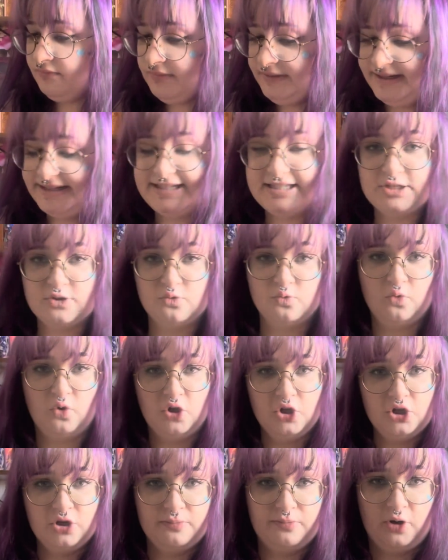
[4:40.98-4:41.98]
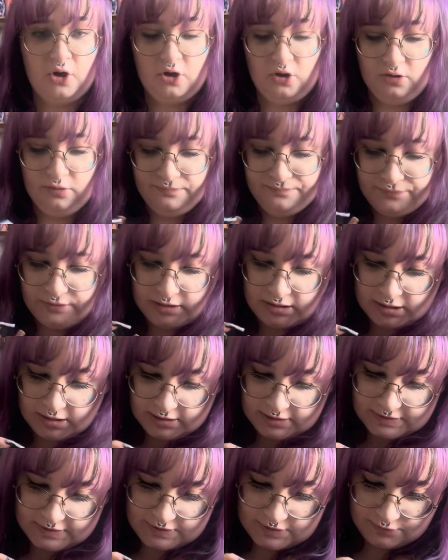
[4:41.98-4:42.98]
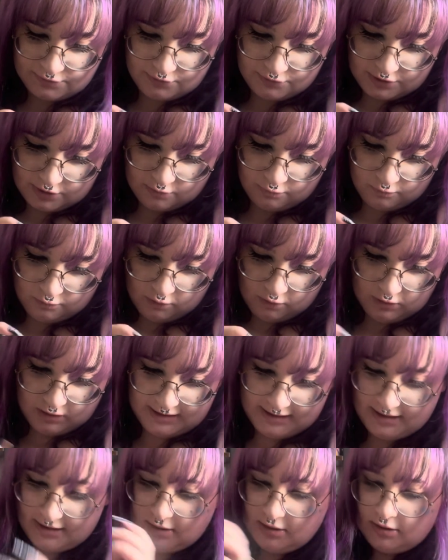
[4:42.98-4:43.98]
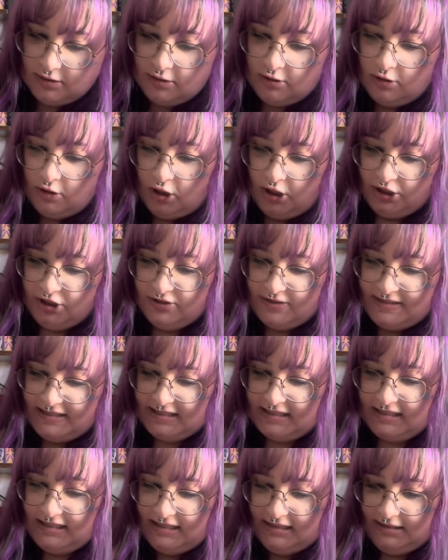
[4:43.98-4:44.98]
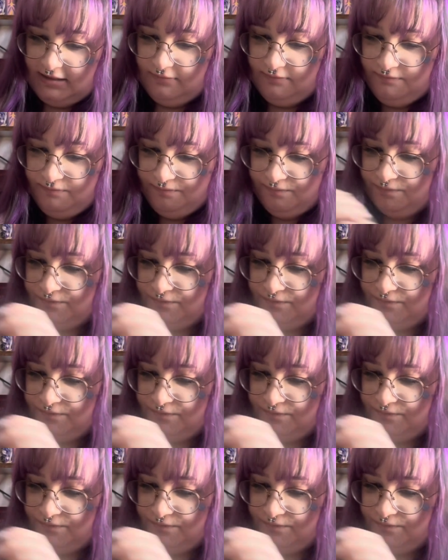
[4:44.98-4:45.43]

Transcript: It's a roller ball, so you can roll it on your skin.